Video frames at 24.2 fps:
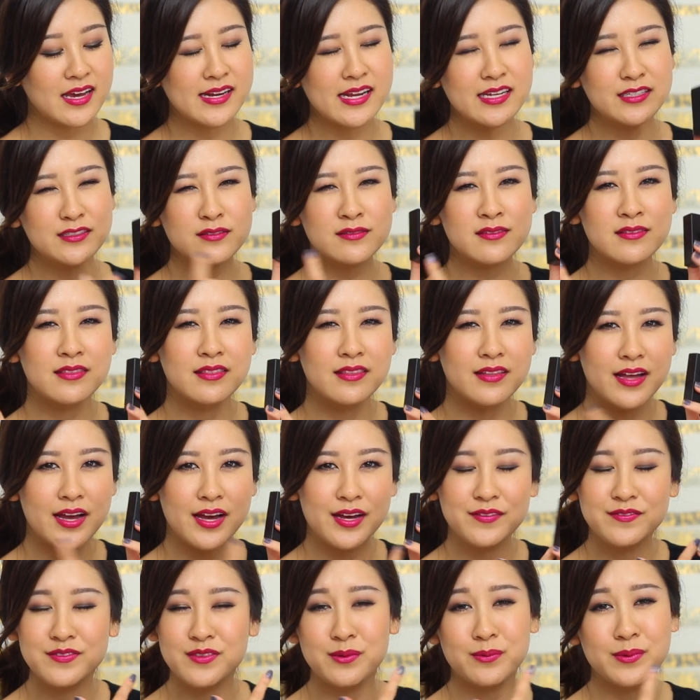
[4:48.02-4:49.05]
and I just
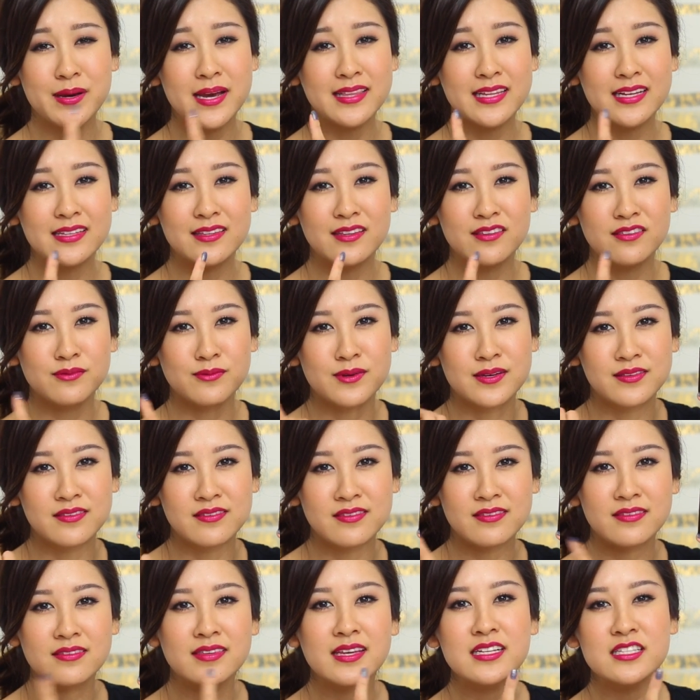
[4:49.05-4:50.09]
loved the way that this one
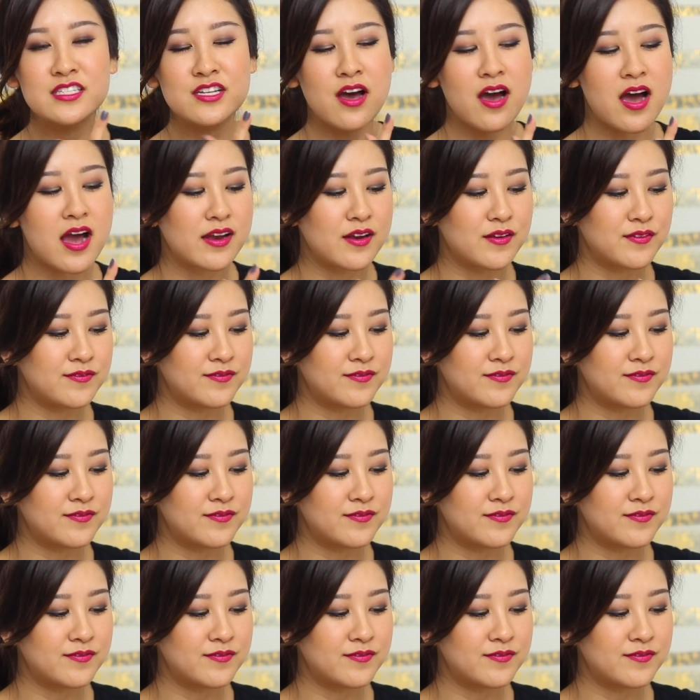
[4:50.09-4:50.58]
slicked on.